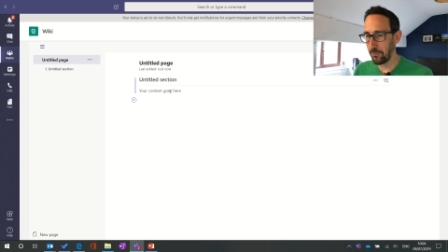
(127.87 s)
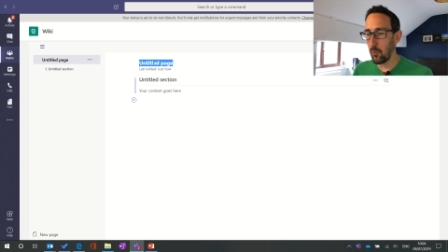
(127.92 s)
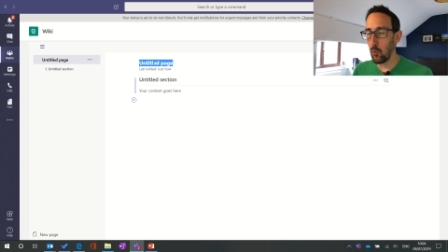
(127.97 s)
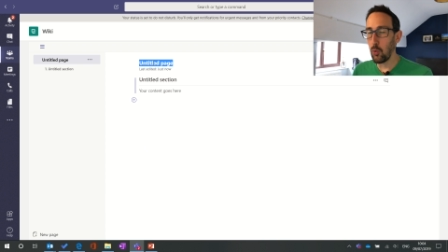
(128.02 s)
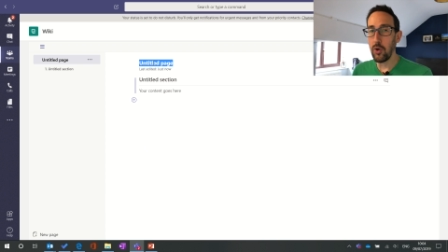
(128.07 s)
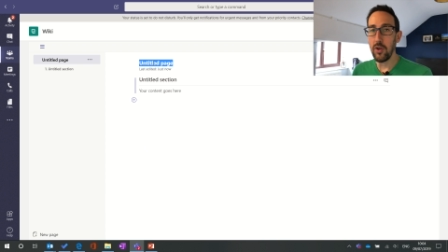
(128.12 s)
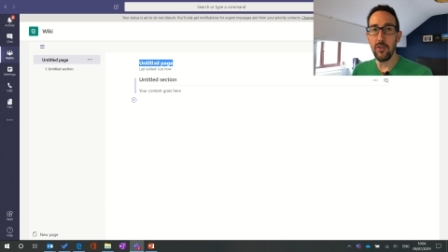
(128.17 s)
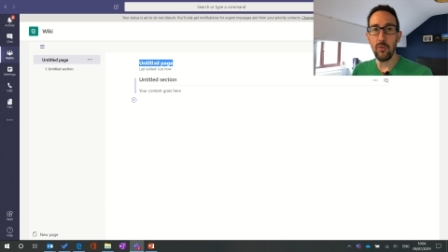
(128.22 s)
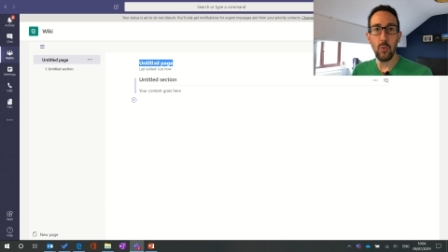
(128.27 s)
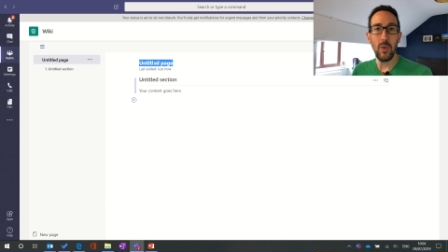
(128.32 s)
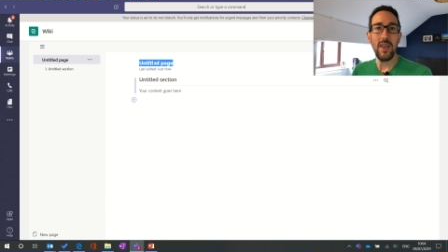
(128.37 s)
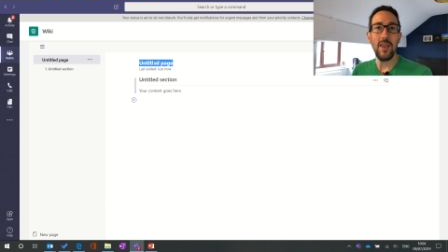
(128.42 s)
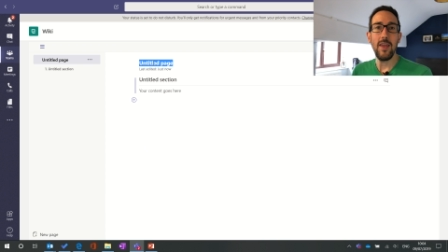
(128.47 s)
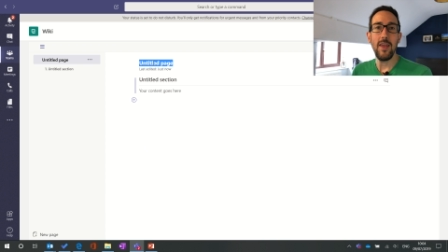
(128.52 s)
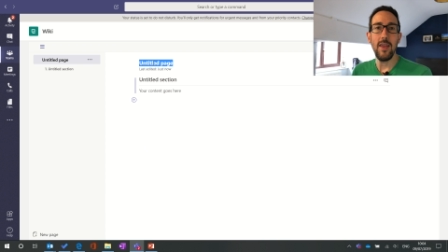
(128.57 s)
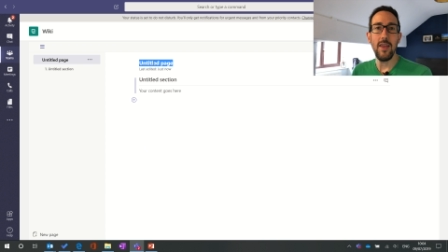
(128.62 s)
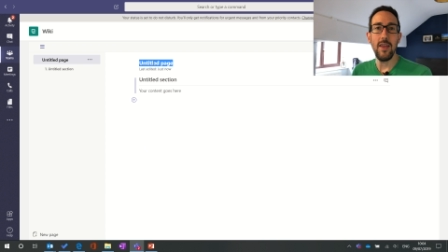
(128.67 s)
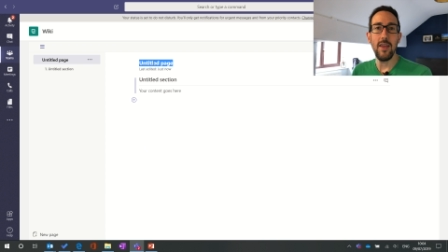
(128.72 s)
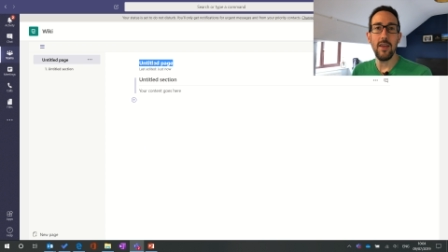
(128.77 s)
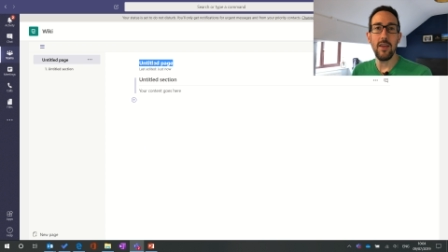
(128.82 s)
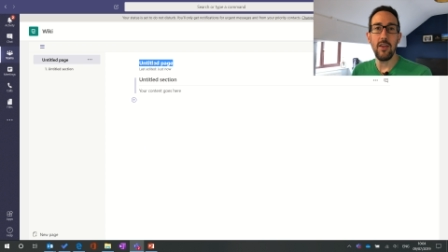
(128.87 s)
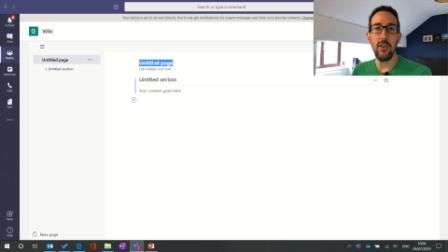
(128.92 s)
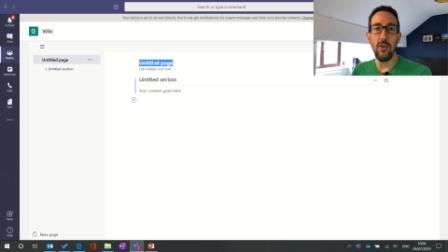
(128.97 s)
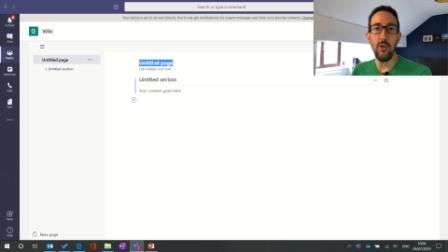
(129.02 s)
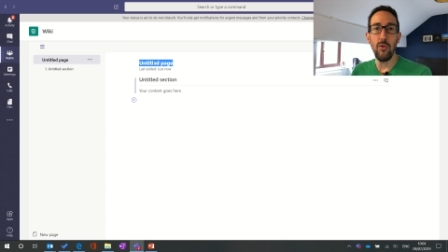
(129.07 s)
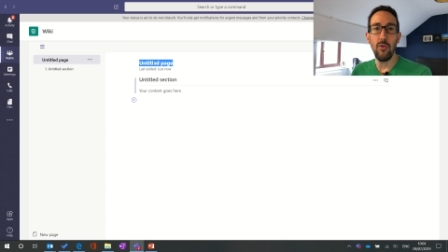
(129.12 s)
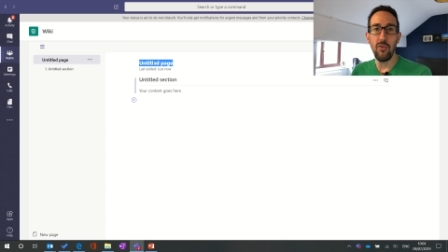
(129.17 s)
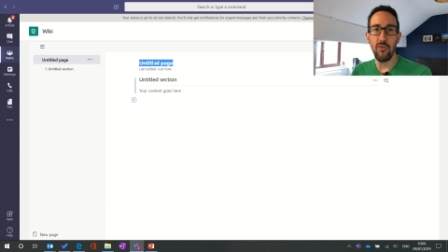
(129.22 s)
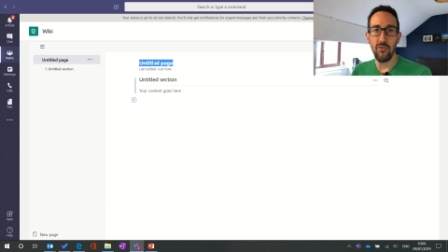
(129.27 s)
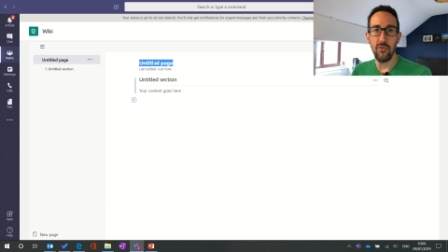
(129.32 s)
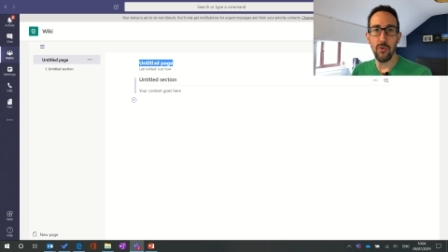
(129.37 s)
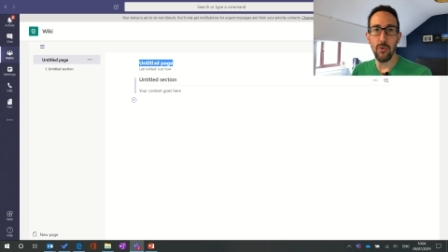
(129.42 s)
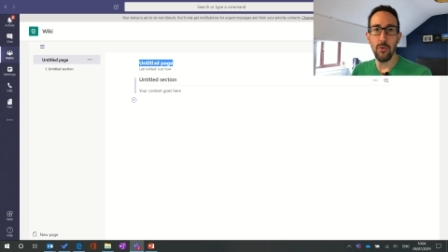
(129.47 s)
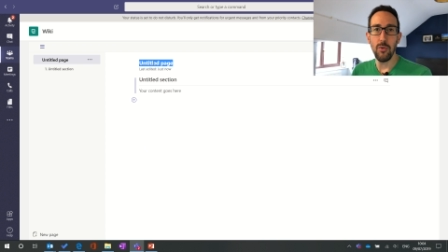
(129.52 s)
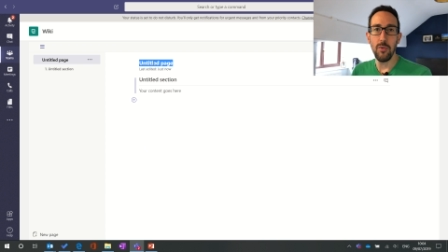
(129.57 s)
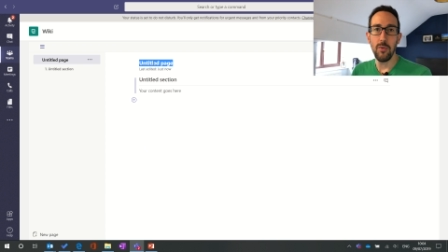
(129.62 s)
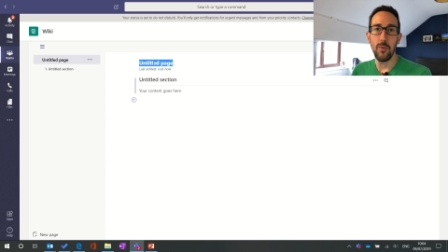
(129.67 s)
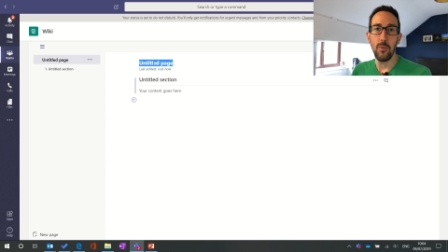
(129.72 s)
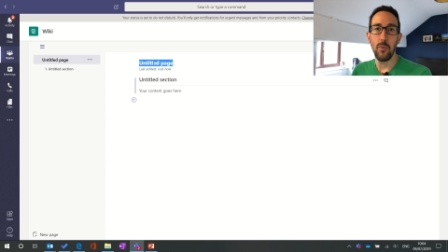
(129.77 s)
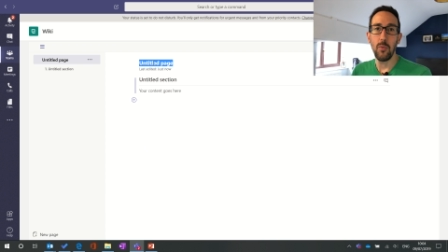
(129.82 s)
Why is Wiki
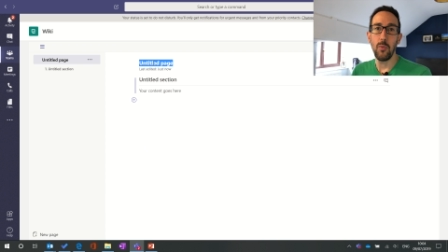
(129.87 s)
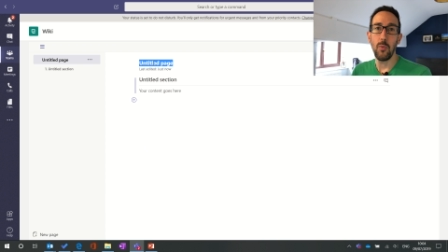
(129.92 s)
useful?